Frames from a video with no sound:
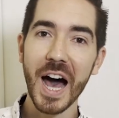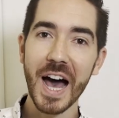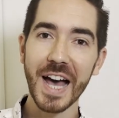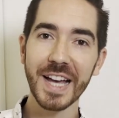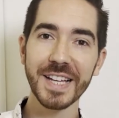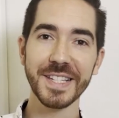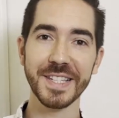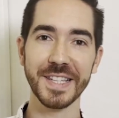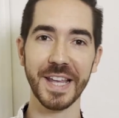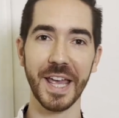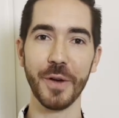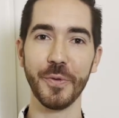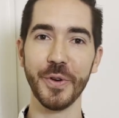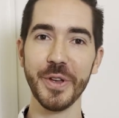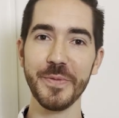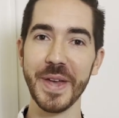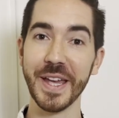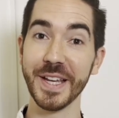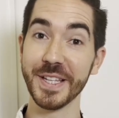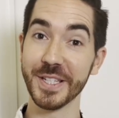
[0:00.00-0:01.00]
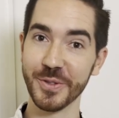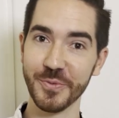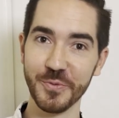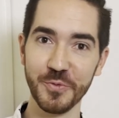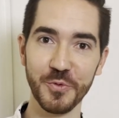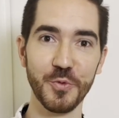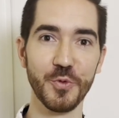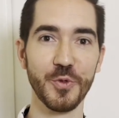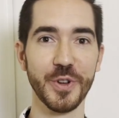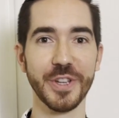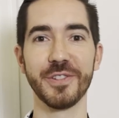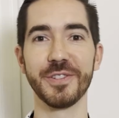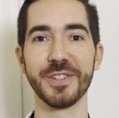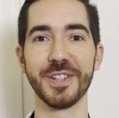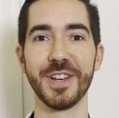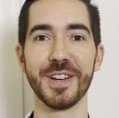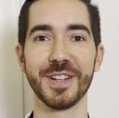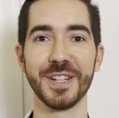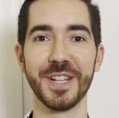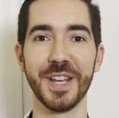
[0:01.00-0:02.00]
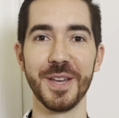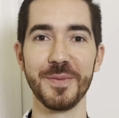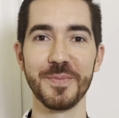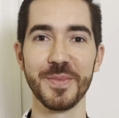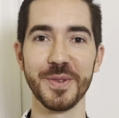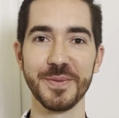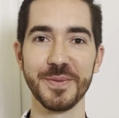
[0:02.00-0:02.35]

I say we make some real duct tape.